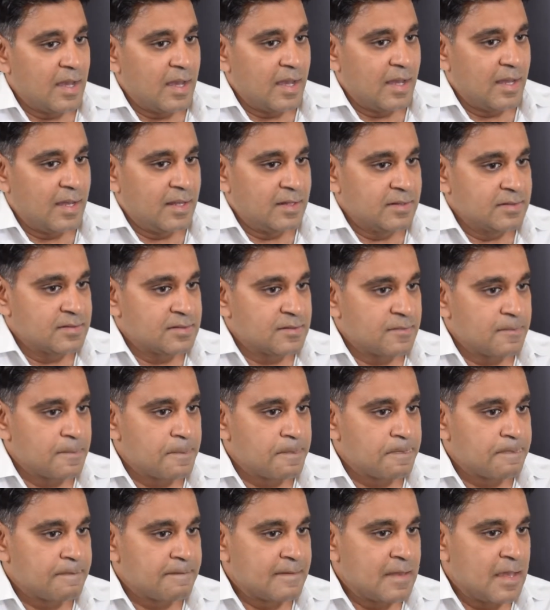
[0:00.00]
And
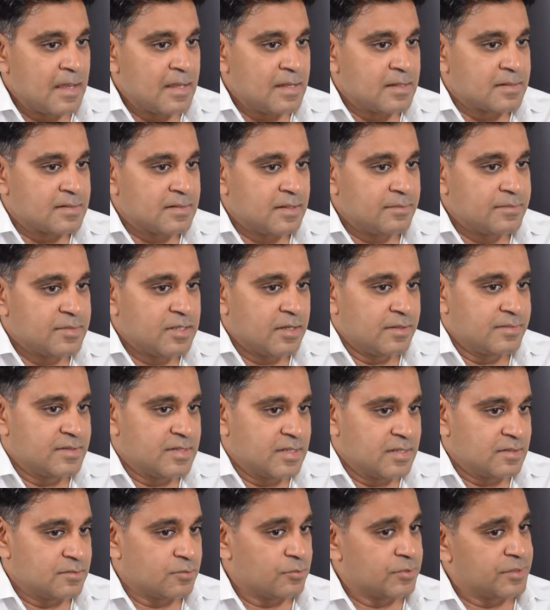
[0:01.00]

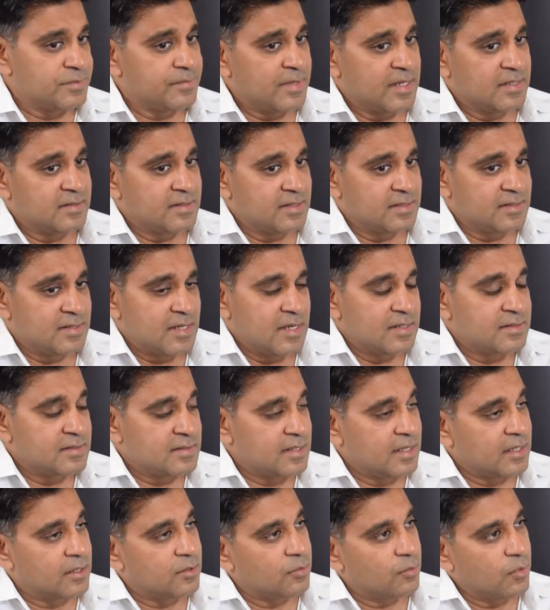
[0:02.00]
sometimes these automated tests
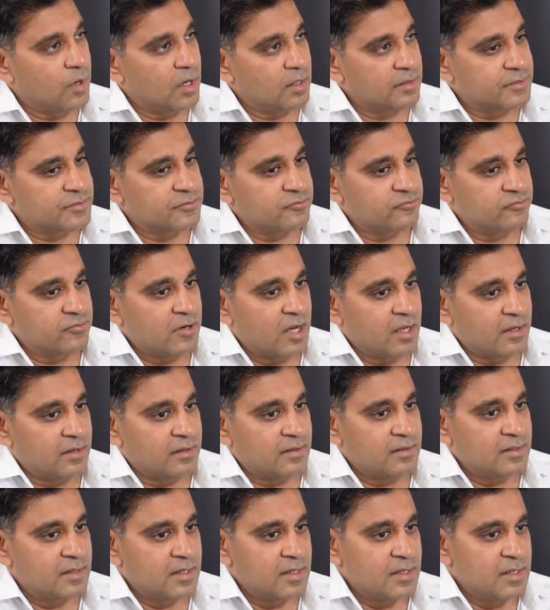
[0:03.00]
take a while to
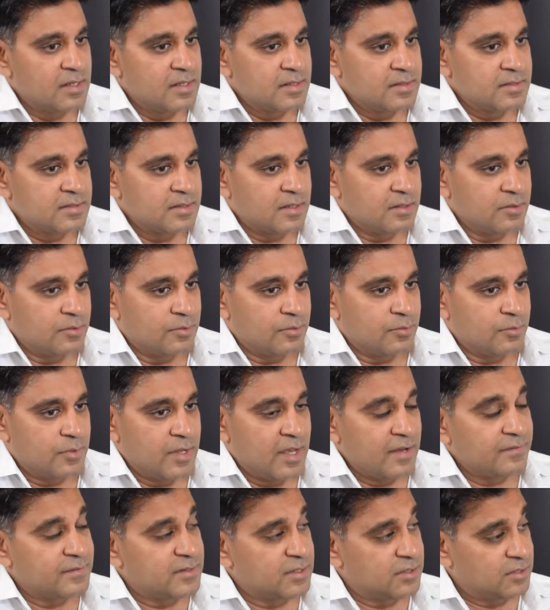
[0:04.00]
run, so
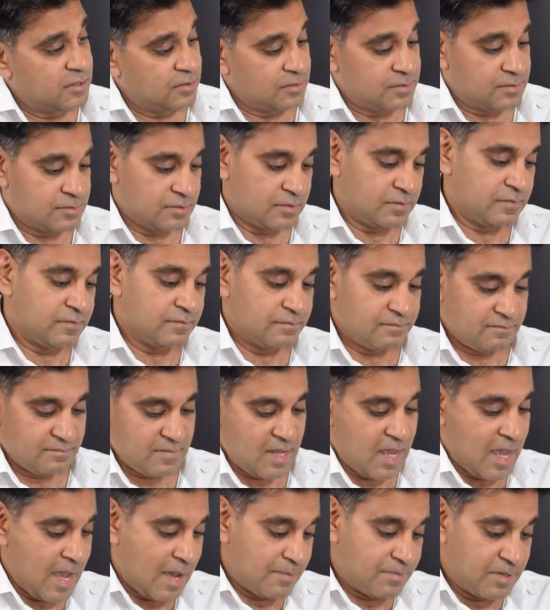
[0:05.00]
we have to choose sort of
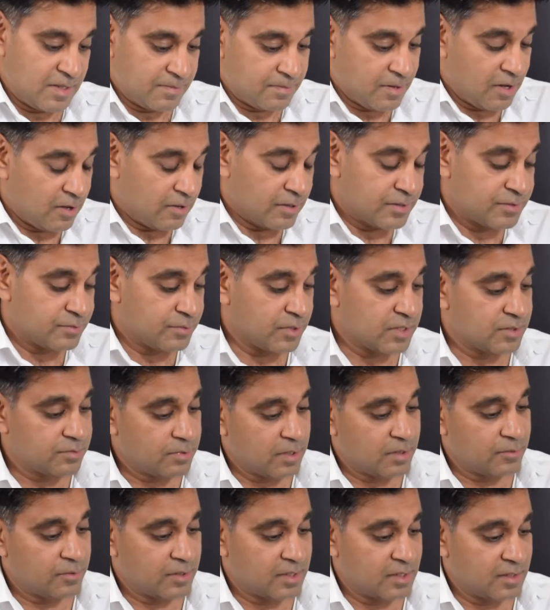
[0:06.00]
happy paths
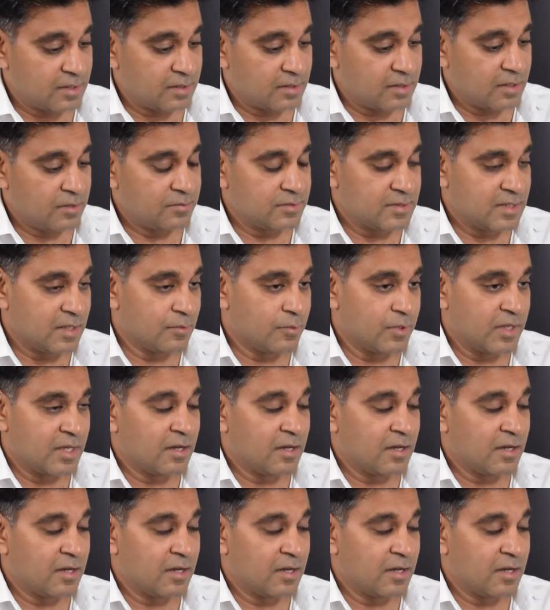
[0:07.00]
which way we're going to go down.